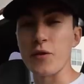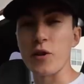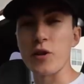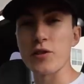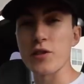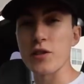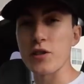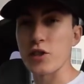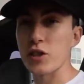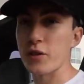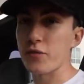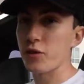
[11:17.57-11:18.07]
far as
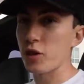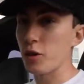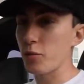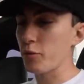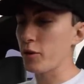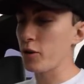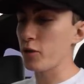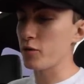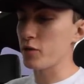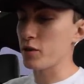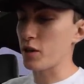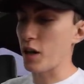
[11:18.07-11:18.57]
the shift knob
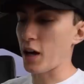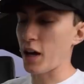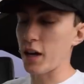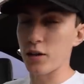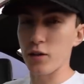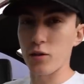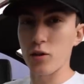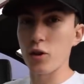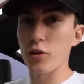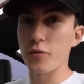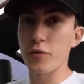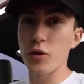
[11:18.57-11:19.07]
goes, I
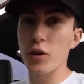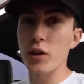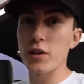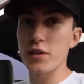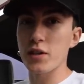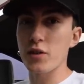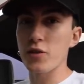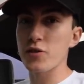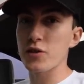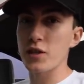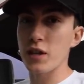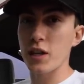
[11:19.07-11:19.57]
don't know if you guys
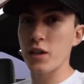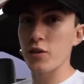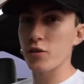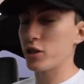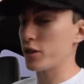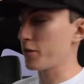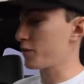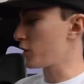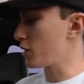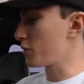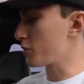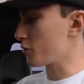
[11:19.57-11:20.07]
understand how
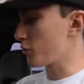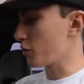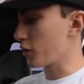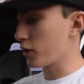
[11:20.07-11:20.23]
shift knobs